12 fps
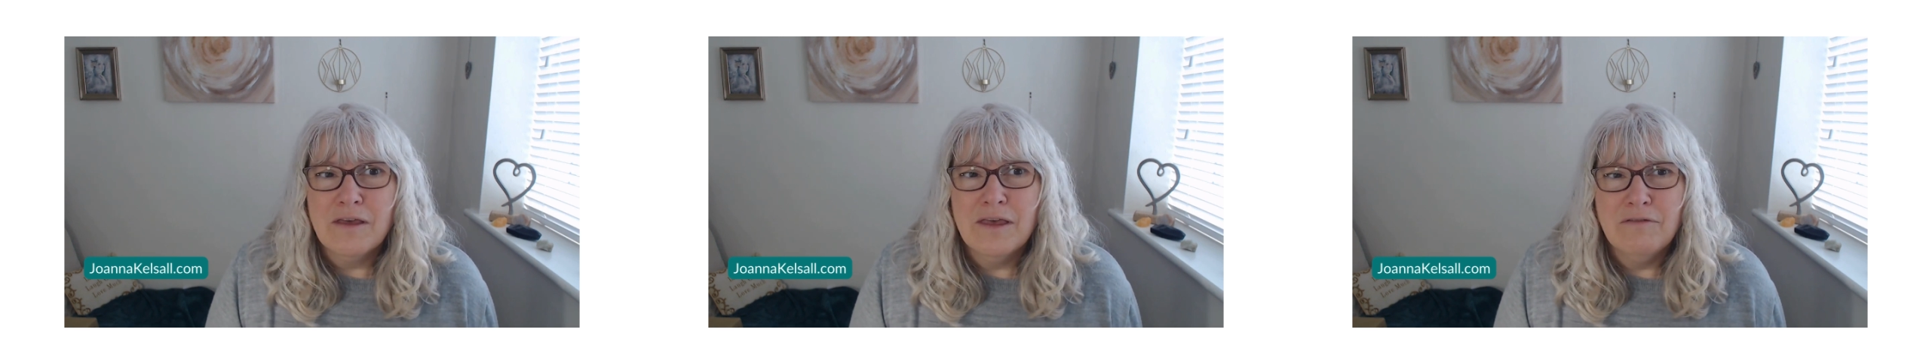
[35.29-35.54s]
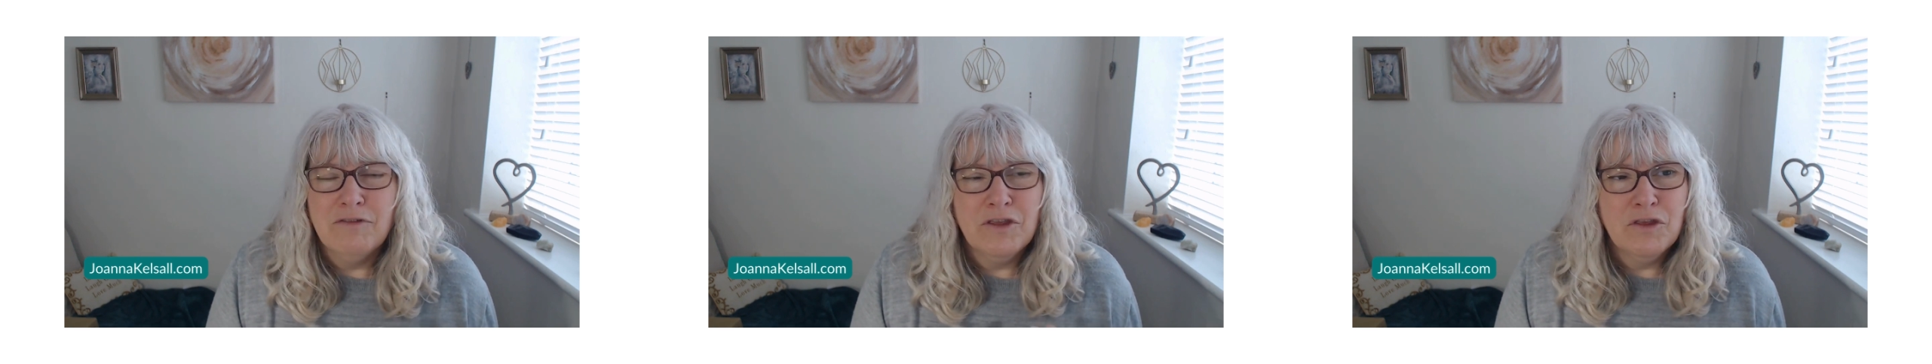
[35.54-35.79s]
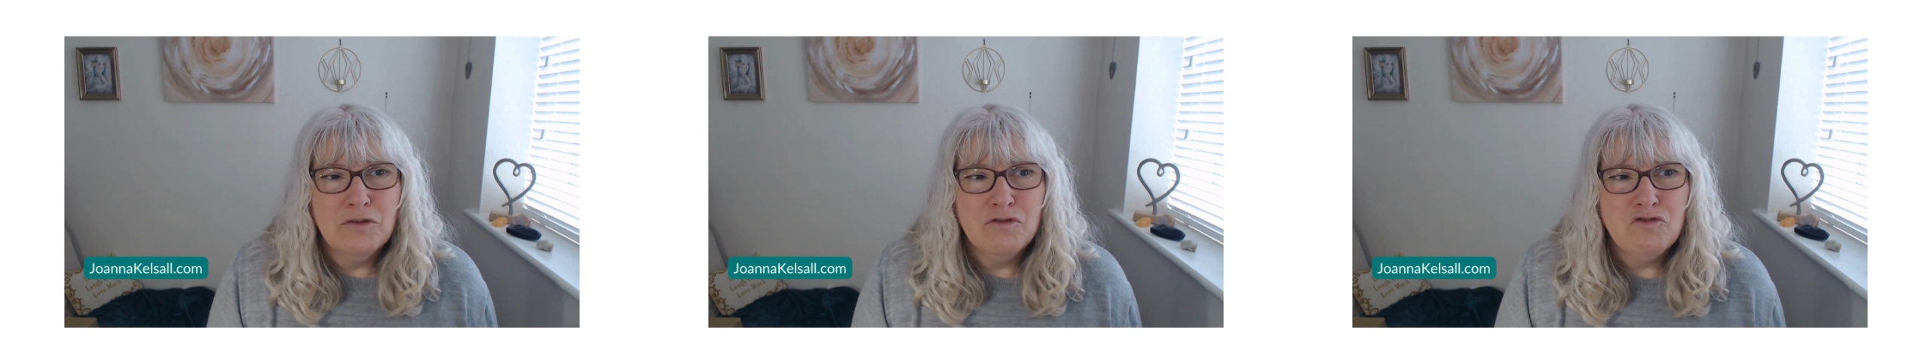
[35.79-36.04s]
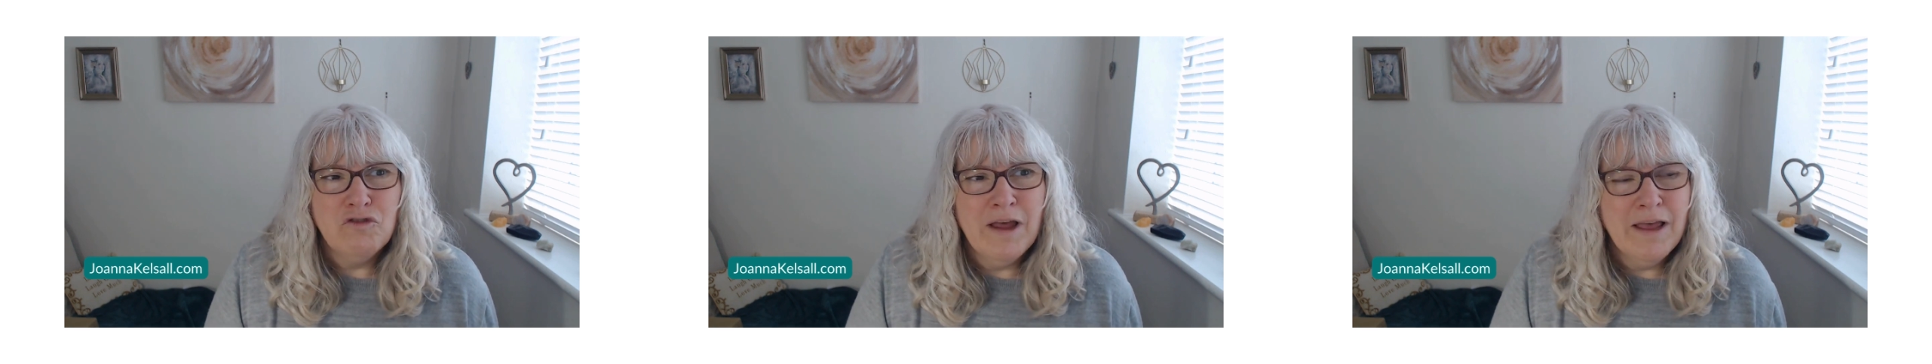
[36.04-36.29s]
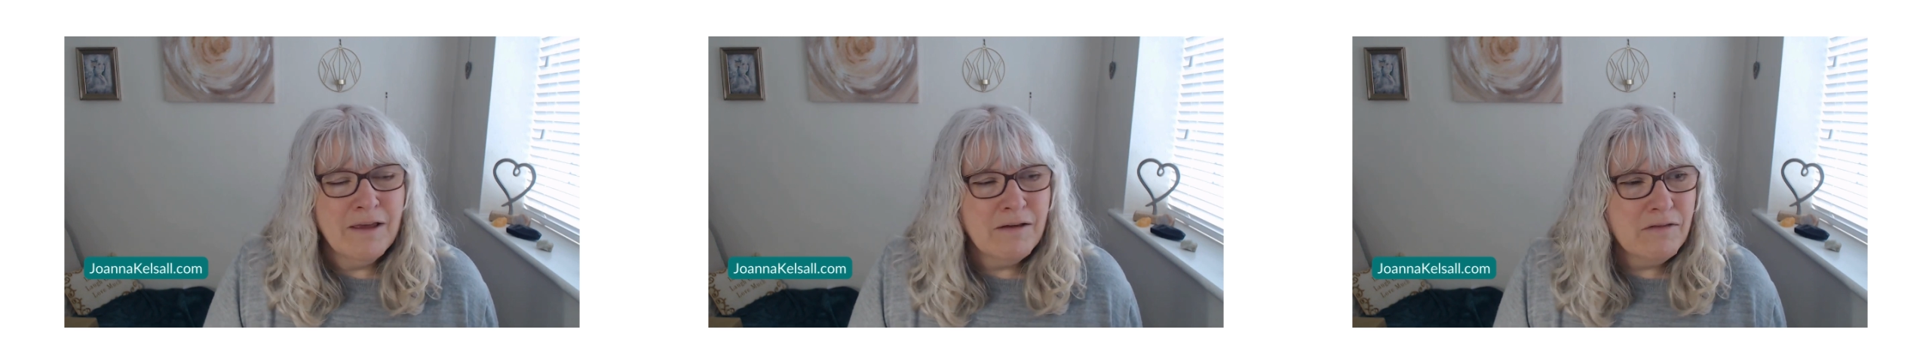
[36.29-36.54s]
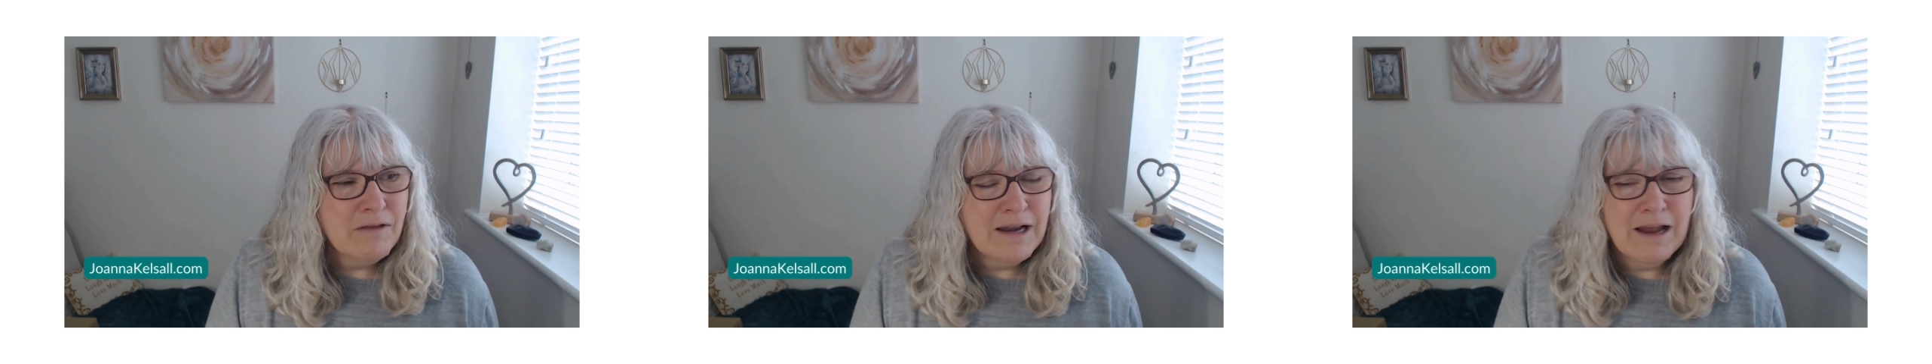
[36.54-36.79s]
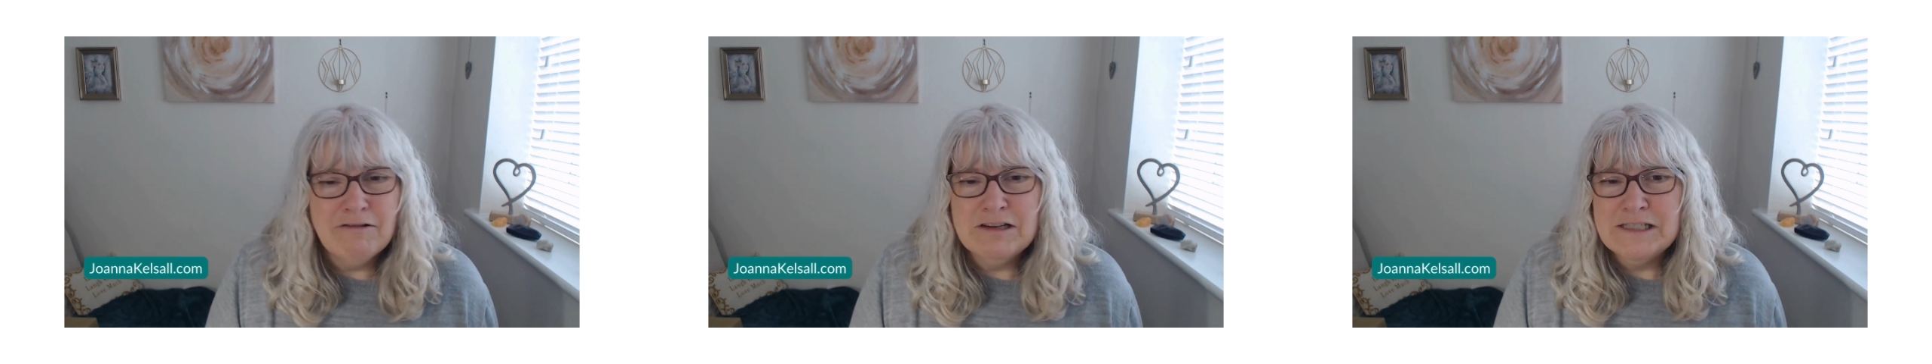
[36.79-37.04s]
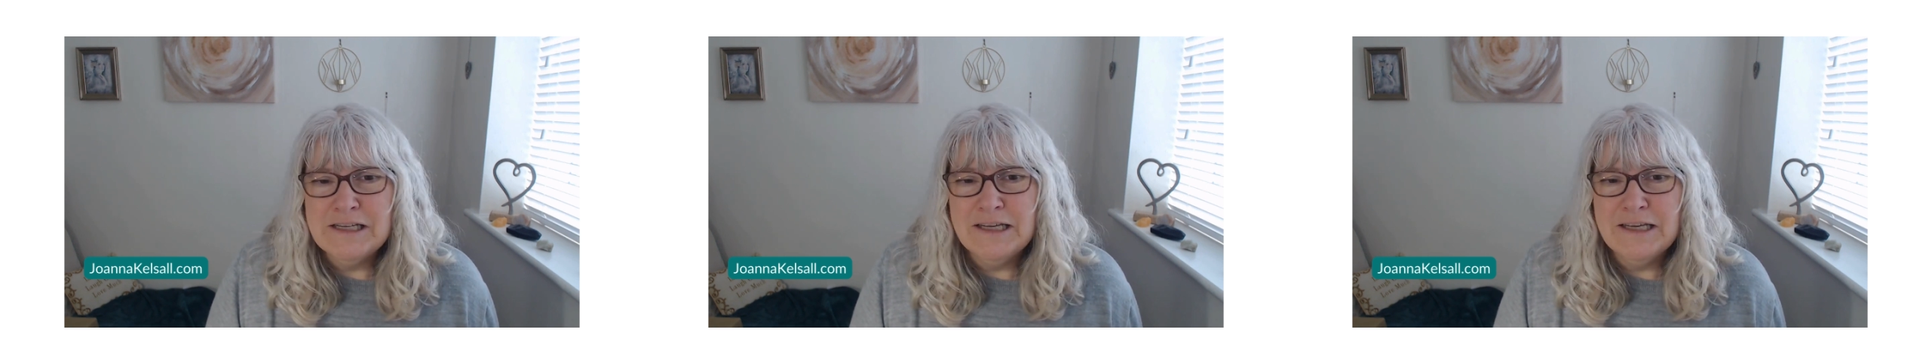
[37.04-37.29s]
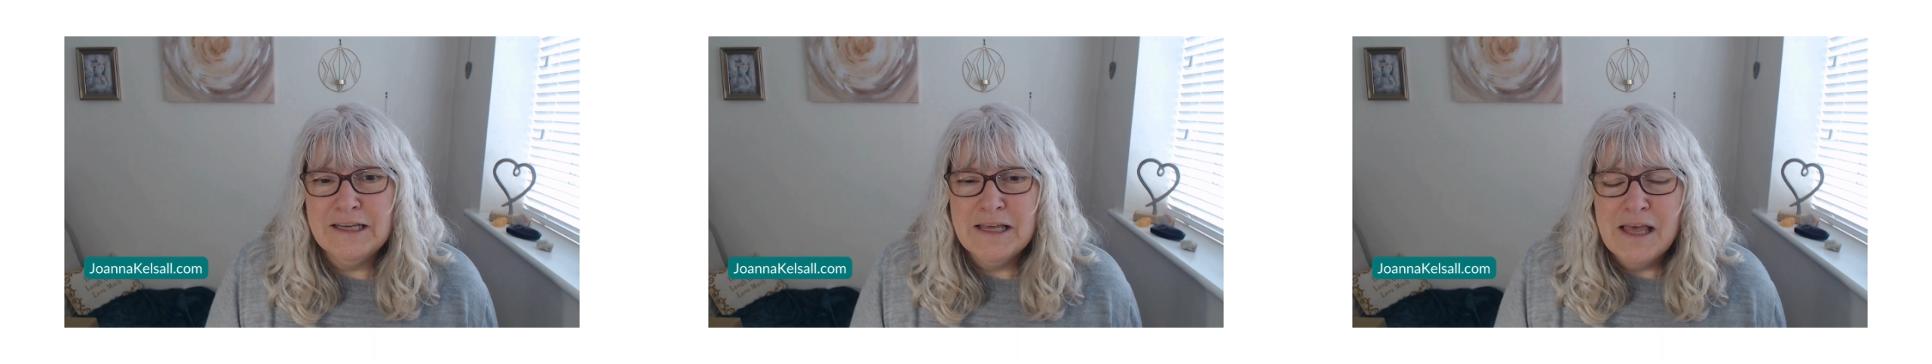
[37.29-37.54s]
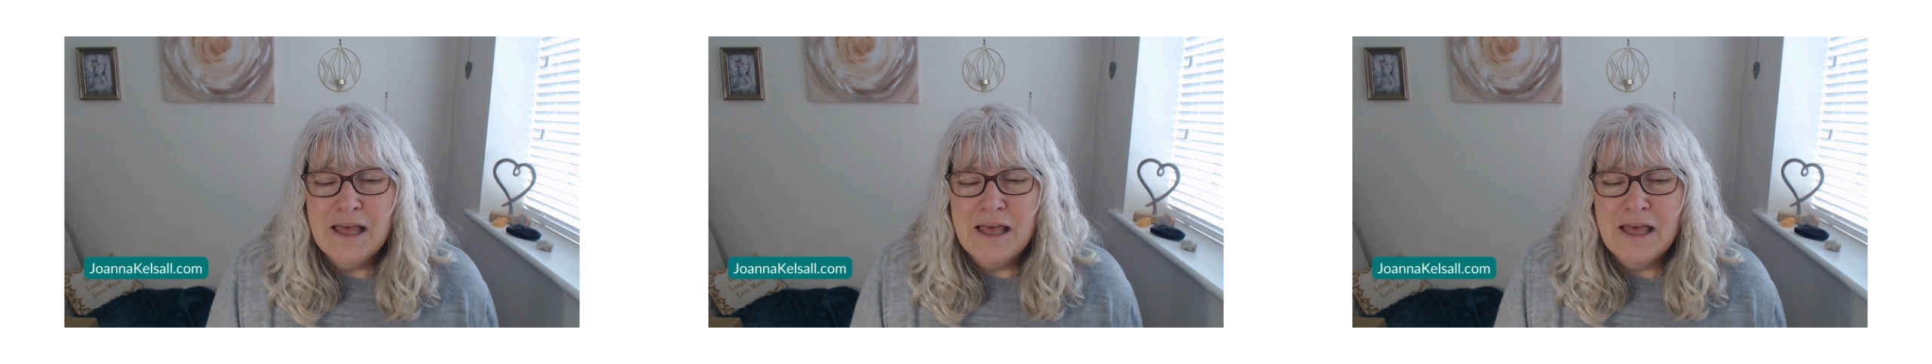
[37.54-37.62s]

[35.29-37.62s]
giving you strength, clarity,